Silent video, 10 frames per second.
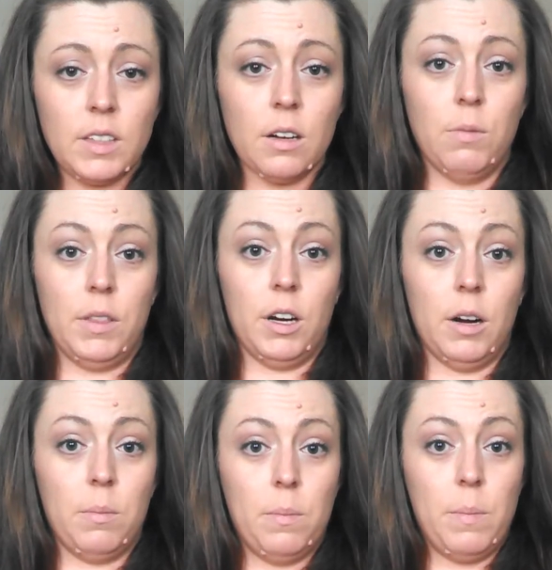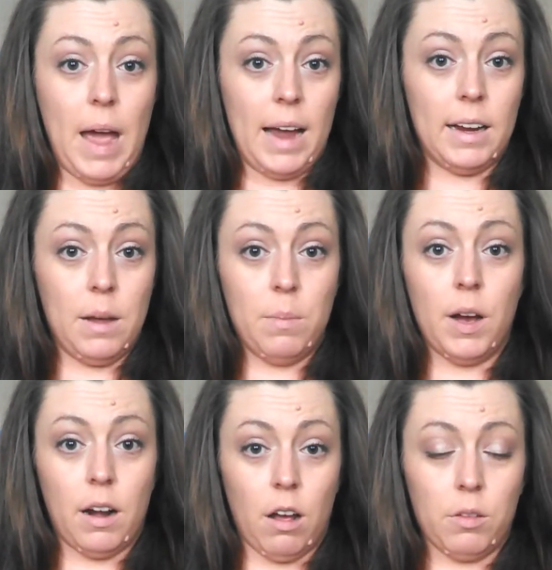with their back and butt
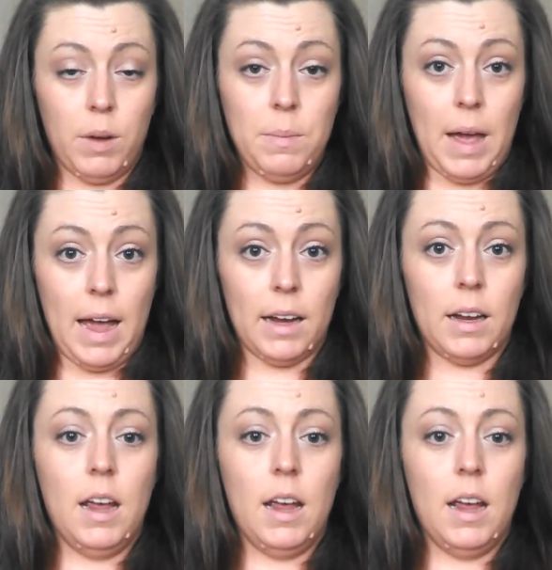all the way back.